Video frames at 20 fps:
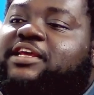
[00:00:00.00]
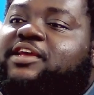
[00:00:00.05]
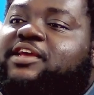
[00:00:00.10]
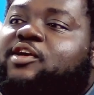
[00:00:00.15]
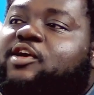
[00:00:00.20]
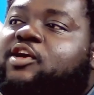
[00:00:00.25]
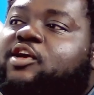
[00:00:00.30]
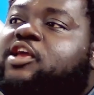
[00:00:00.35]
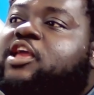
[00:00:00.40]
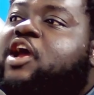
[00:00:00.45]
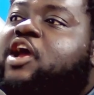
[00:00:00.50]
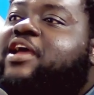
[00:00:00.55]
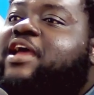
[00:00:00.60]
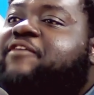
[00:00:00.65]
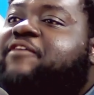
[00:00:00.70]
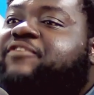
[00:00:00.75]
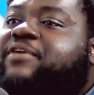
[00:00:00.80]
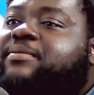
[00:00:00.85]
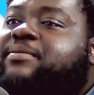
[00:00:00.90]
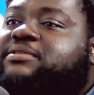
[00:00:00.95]
"Yo, your
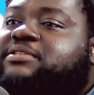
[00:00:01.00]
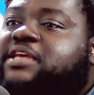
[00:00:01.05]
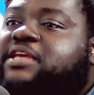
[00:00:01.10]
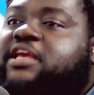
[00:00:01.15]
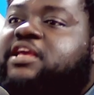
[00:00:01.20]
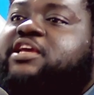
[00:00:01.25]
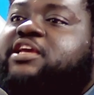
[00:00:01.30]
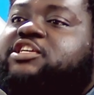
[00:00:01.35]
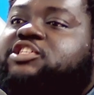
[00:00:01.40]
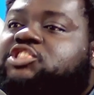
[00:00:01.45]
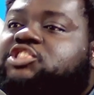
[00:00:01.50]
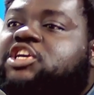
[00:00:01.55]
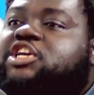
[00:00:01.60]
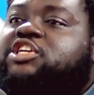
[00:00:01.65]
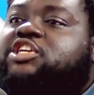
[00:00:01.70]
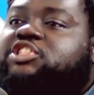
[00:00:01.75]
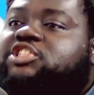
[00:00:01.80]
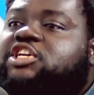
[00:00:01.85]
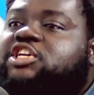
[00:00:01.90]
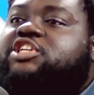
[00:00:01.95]
friend," said, shit,
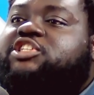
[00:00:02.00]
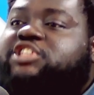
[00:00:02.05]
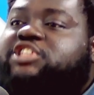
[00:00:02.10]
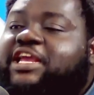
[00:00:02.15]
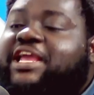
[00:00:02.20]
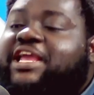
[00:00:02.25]
Likey.